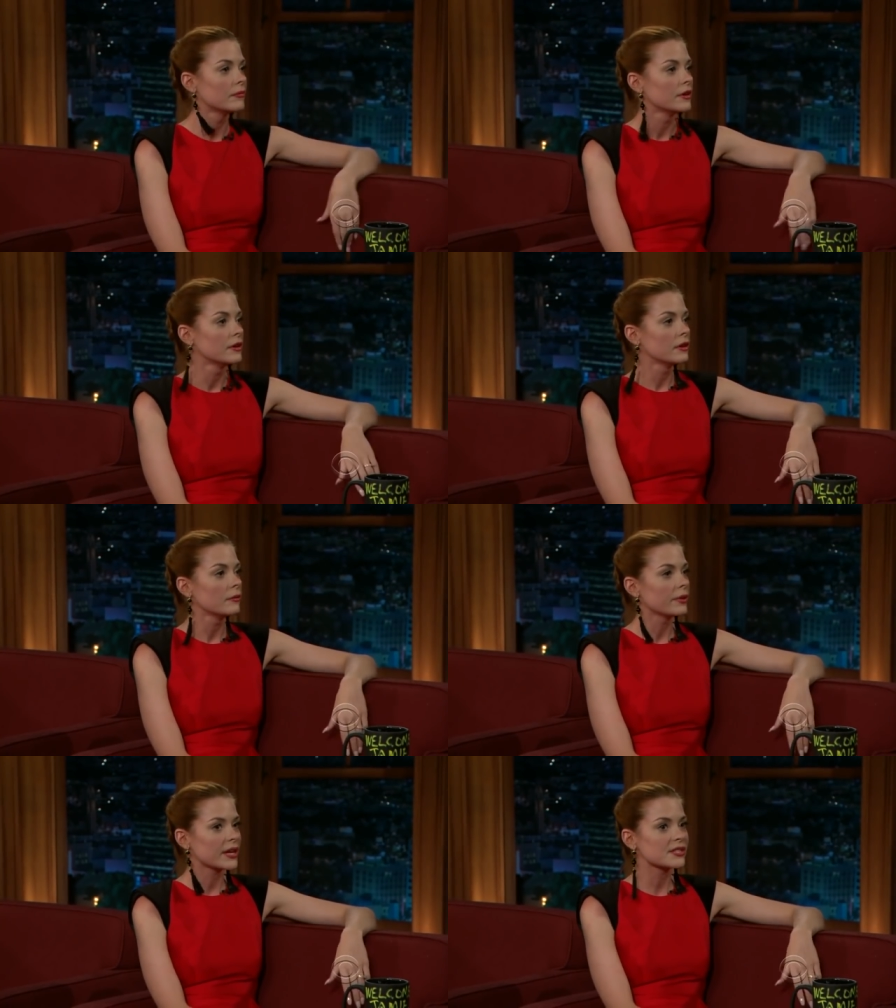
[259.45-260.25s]

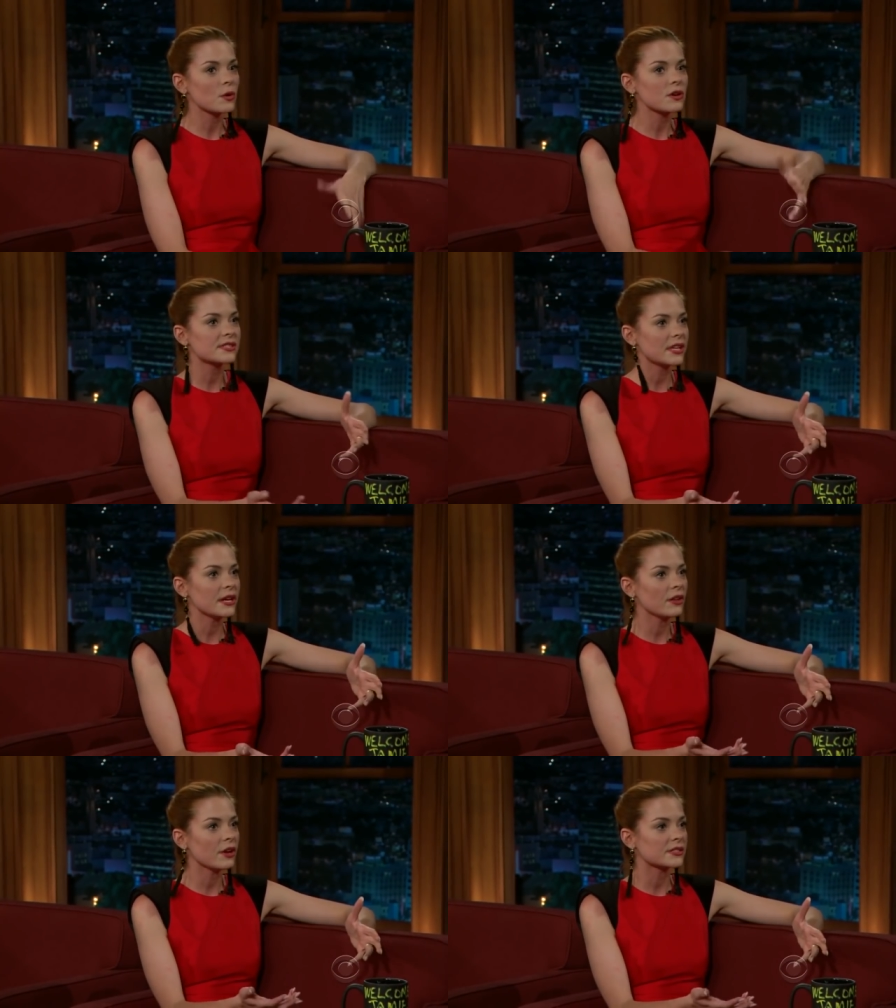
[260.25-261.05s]
Really? Because they were all staying
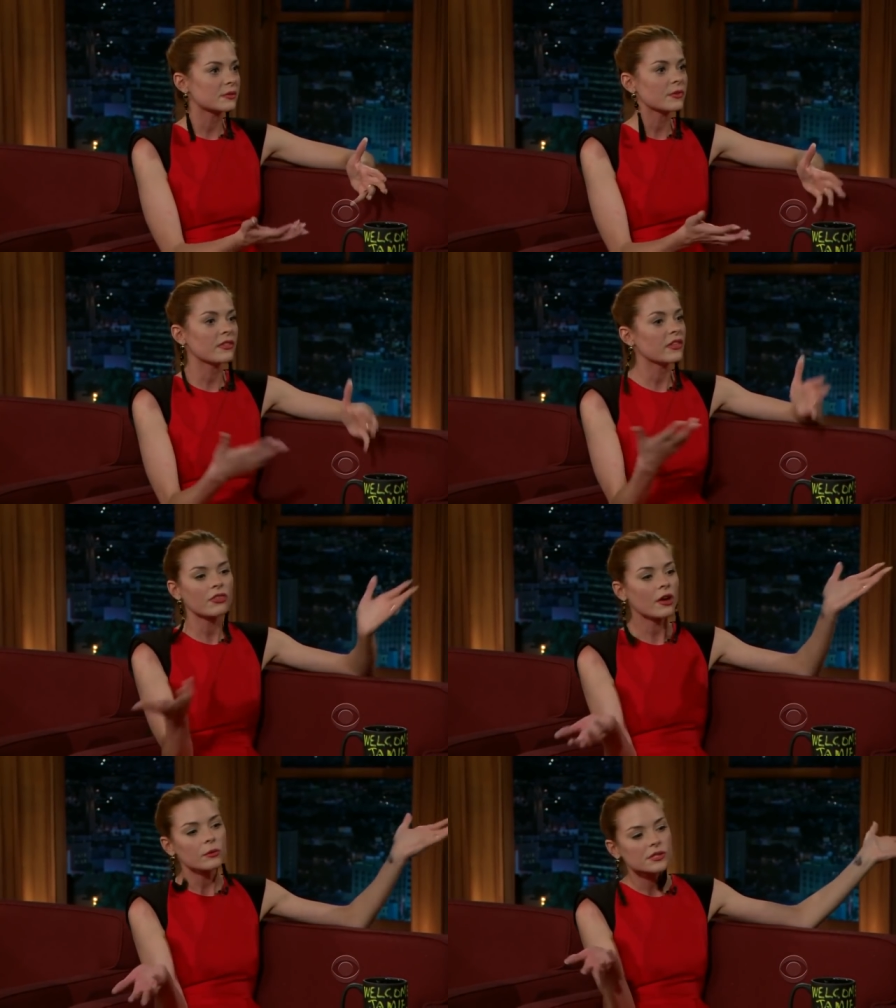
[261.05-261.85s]
there, and some of the, they
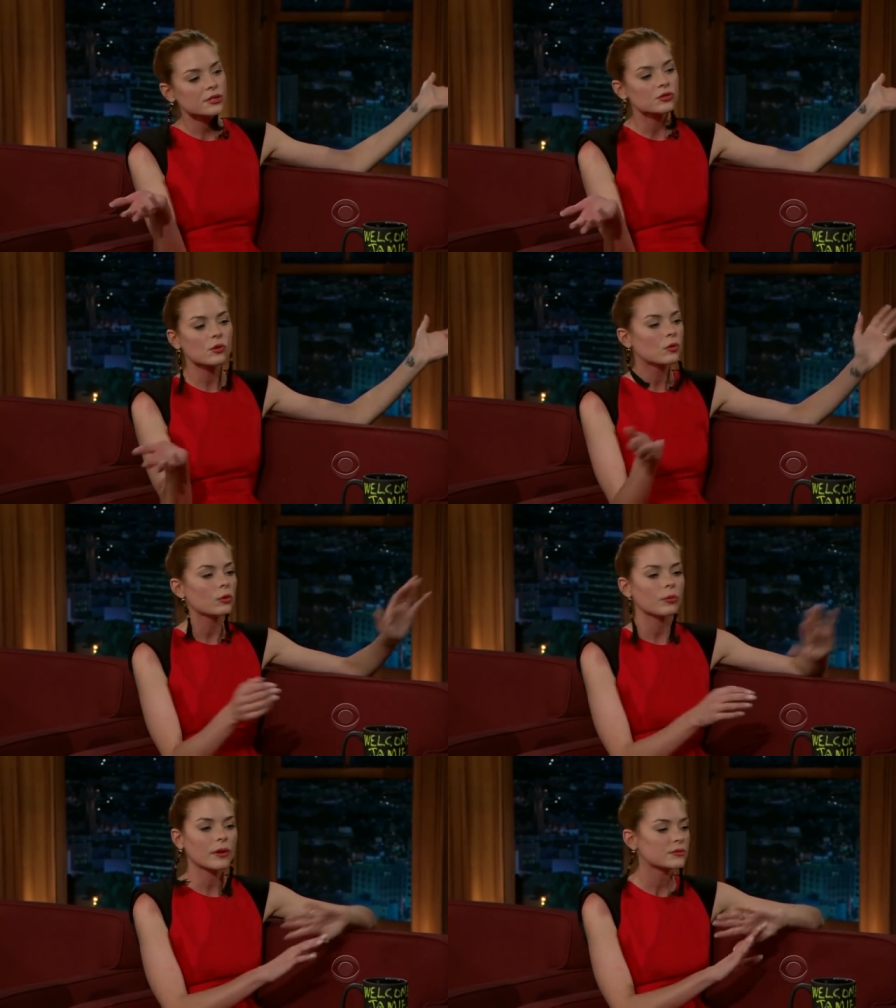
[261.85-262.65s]
thought it was like so
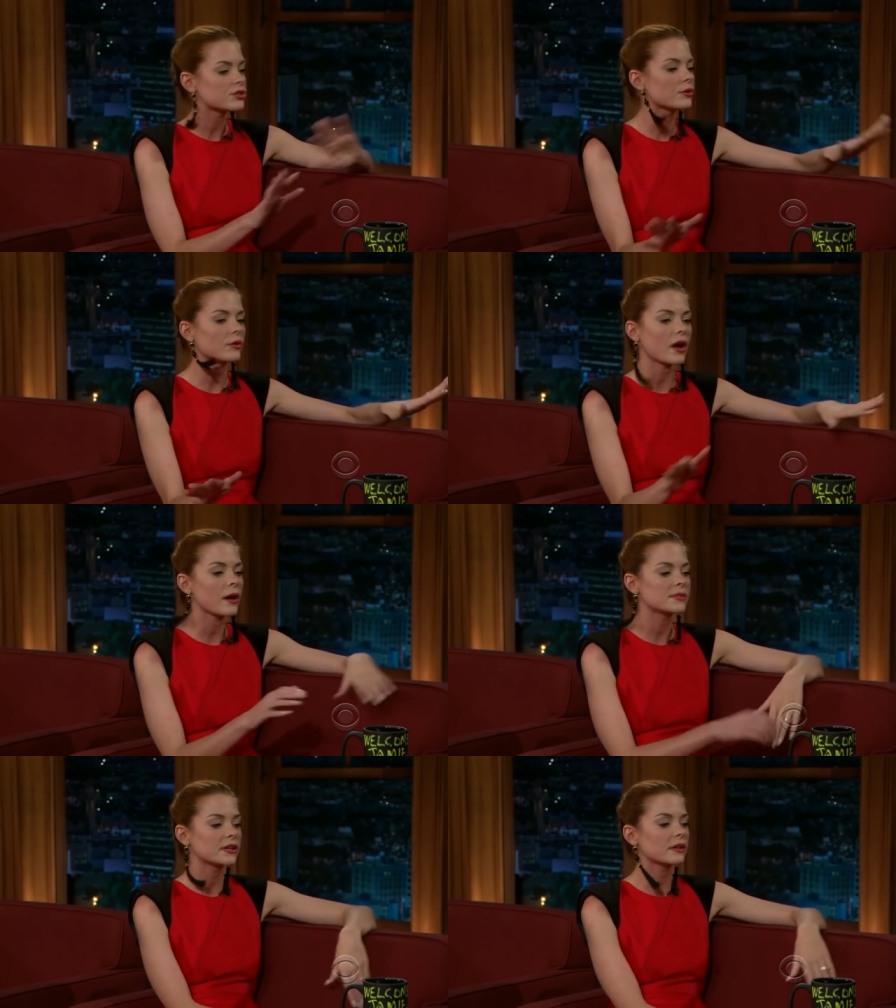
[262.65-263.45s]
cool, but I'm just so not.
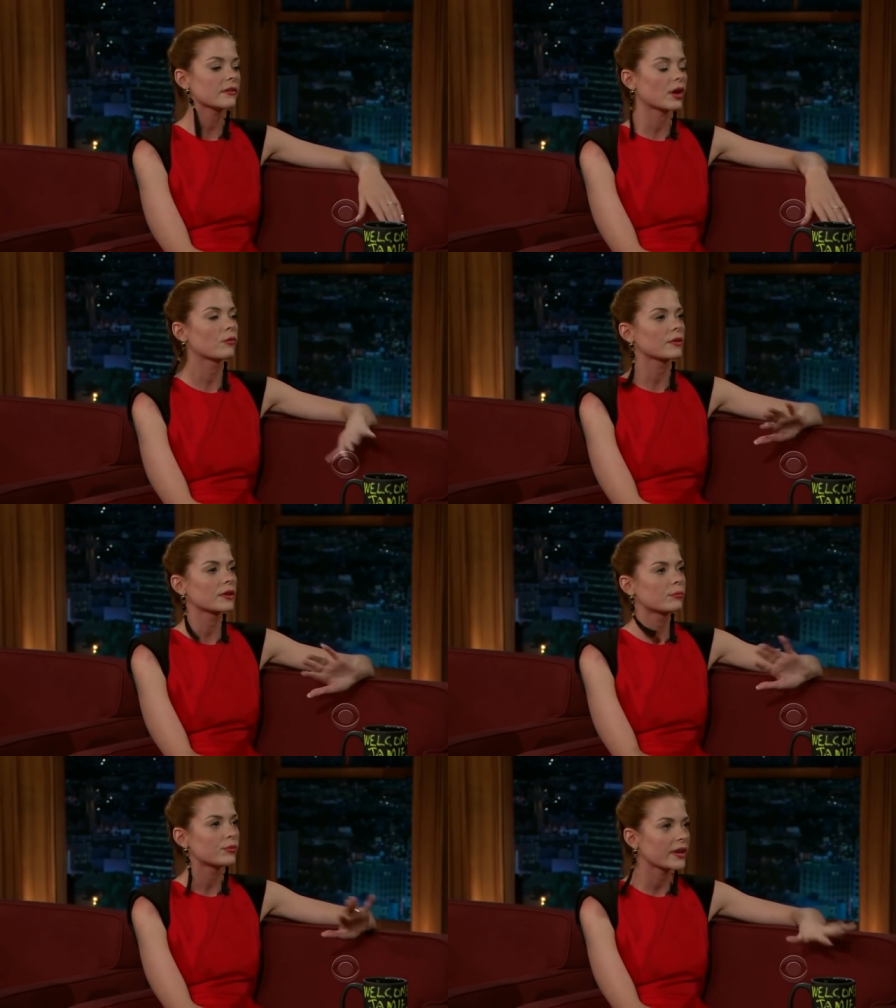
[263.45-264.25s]
I'm staying at like a really
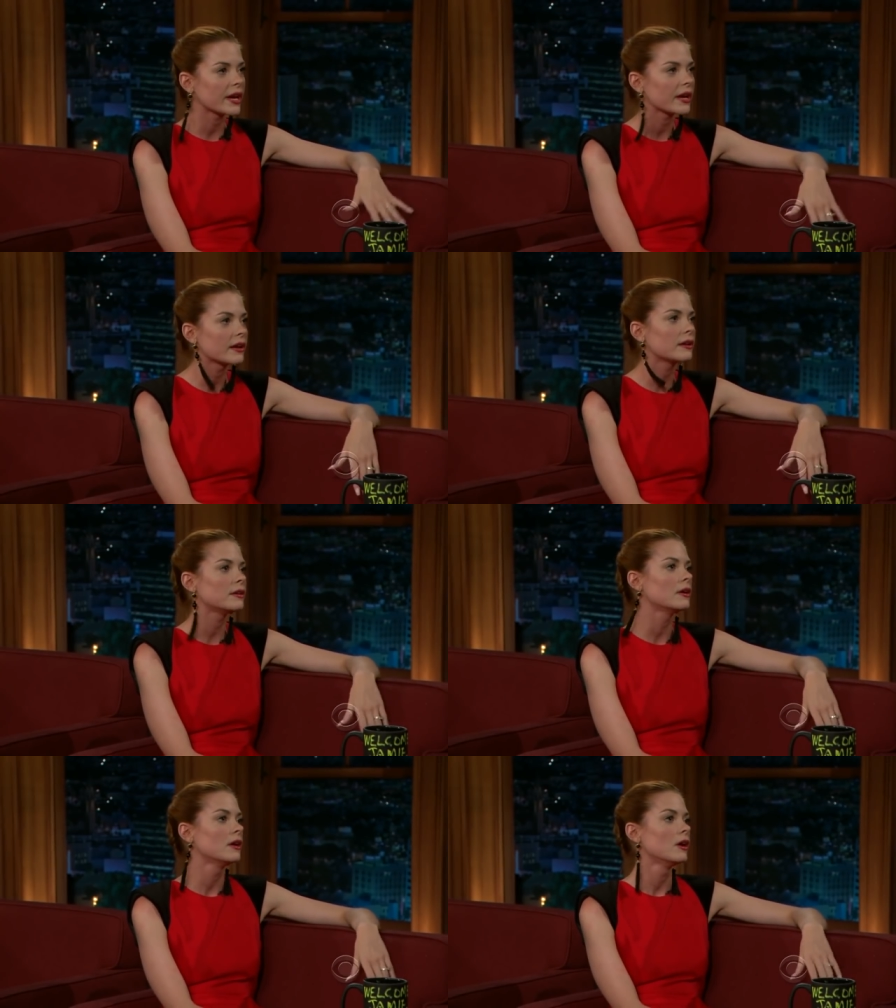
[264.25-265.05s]

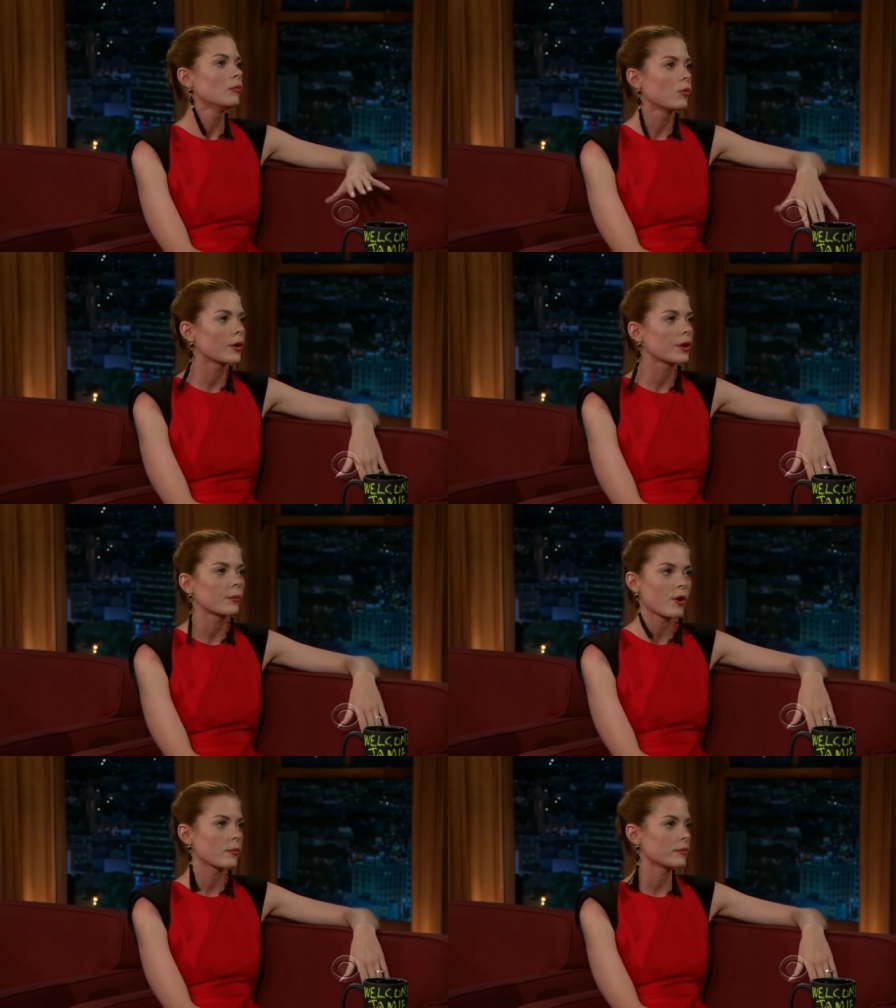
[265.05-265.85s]
bland boring
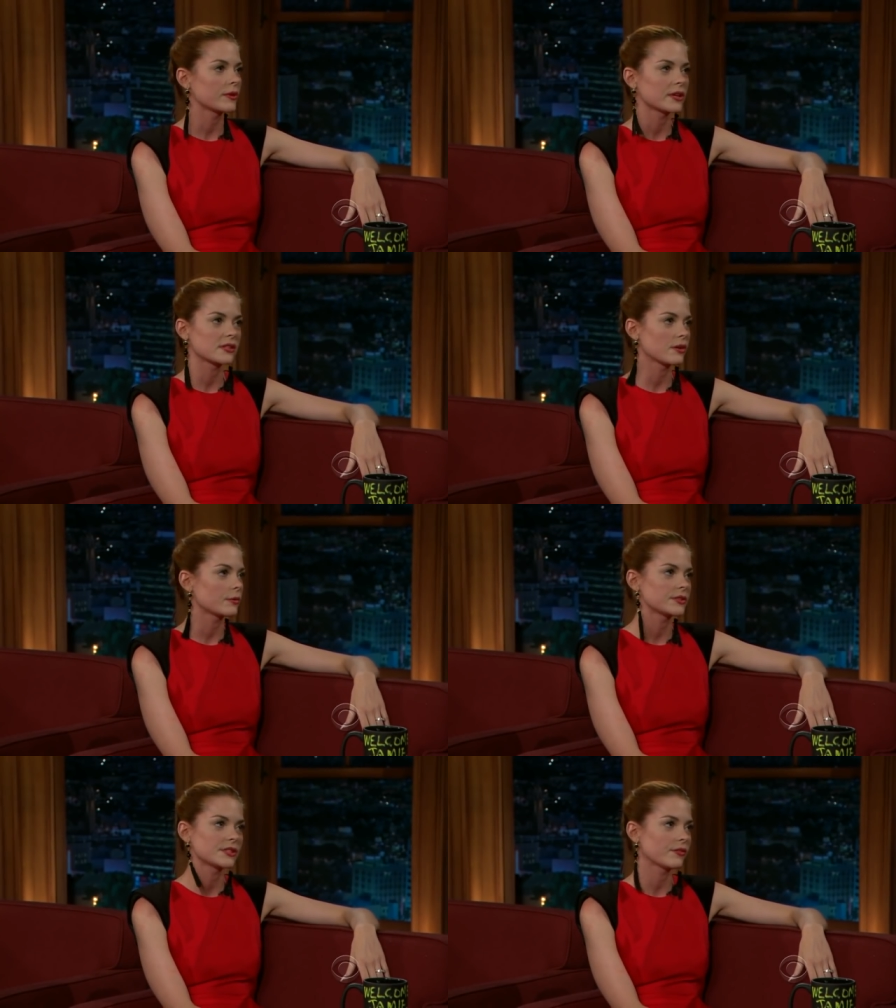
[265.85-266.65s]
apartment because I don't
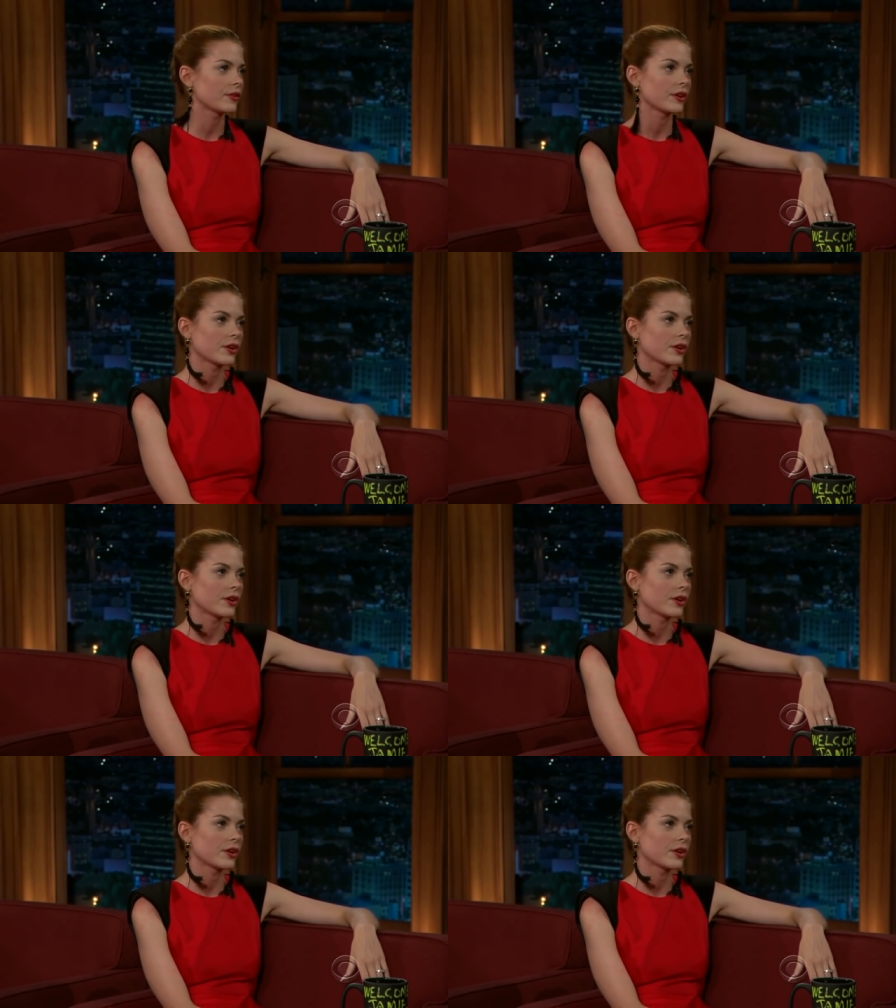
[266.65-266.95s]
want to stay around any